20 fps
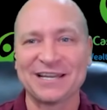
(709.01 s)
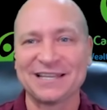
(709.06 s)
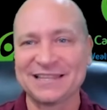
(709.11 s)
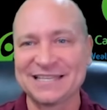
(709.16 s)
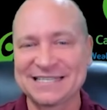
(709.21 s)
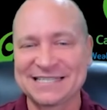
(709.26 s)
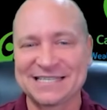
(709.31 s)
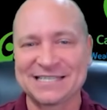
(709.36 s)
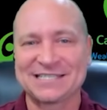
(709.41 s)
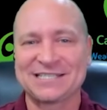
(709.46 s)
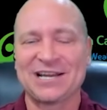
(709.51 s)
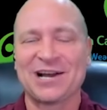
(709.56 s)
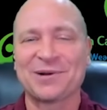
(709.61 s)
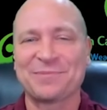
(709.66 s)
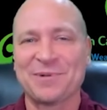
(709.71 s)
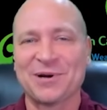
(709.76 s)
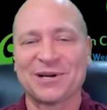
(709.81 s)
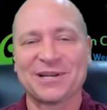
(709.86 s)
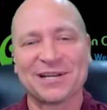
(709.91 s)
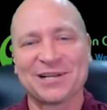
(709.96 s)
At least the stock
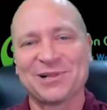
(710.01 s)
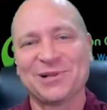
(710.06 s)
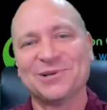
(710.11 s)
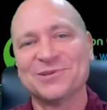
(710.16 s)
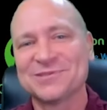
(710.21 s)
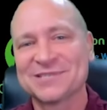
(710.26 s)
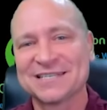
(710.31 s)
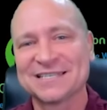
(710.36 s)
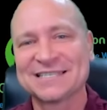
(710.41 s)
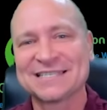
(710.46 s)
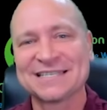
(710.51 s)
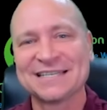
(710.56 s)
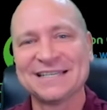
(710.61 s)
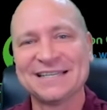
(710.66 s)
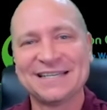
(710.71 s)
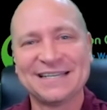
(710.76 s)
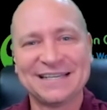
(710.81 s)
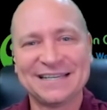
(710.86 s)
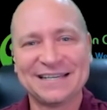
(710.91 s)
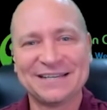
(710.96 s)
market closes
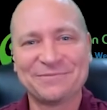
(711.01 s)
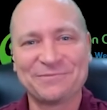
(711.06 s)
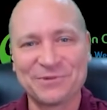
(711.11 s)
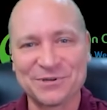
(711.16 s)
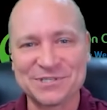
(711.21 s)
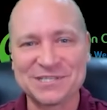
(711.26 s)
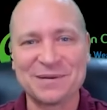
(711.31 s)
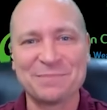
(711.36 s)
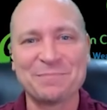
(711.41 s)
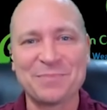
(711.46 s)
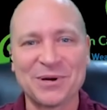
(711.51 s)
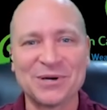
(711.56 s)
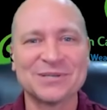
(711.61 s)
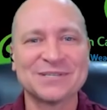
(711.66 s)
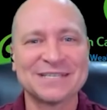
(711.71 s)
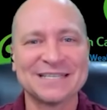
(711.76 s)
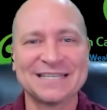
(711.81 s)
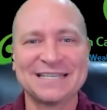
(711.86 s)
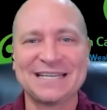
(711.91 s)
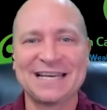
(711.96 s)
for some
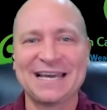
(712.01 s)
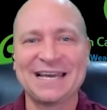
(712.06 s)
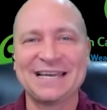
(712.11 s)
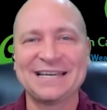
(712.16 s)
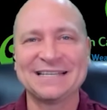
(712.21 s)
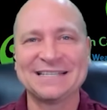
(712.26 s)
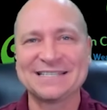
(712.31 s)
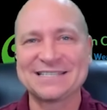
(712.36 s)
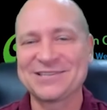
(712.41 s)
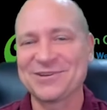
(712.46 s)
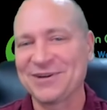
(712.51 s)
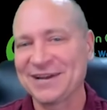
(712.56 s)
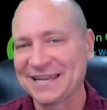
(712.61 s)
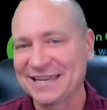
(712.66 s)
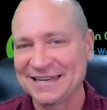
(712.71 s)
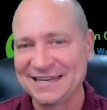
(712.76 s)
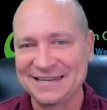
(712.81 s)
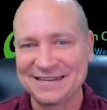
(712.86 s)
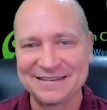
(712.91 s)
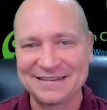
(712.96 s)
parts of the day, and so I can